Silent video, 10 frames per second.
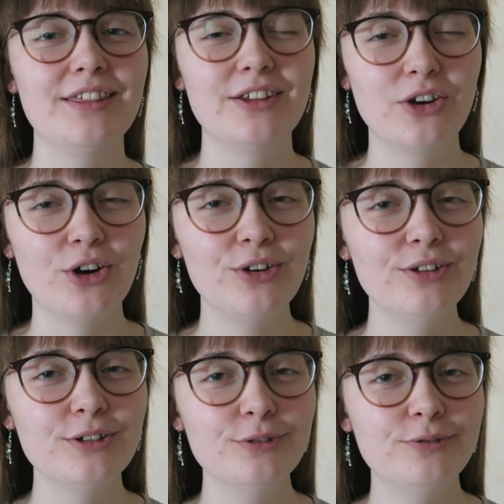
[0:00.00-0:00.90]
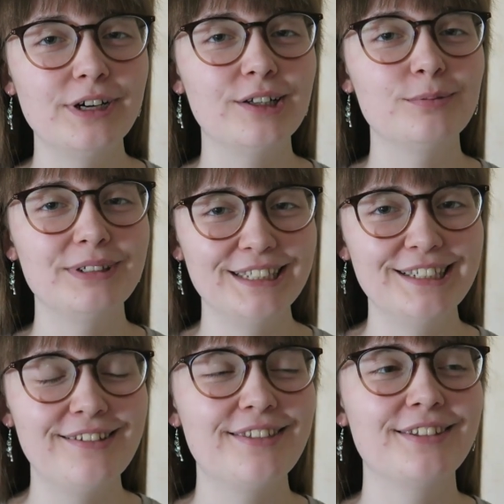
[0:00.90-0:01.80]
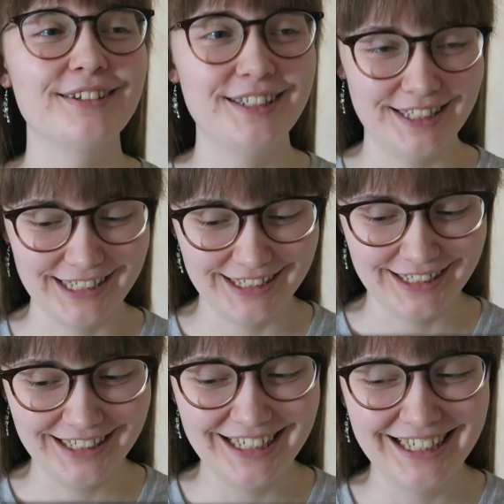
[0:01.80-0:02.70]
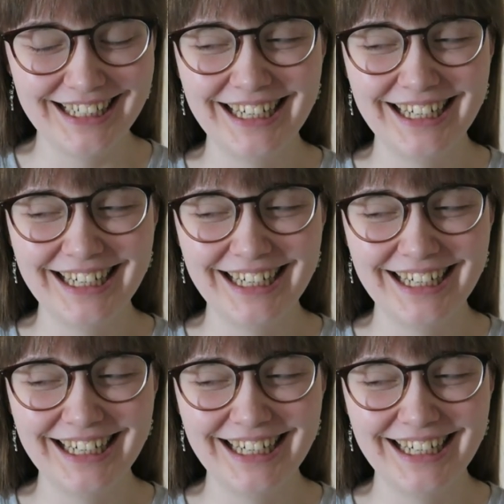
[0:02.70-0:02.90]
The Girl Who Fell Beneath the Sea.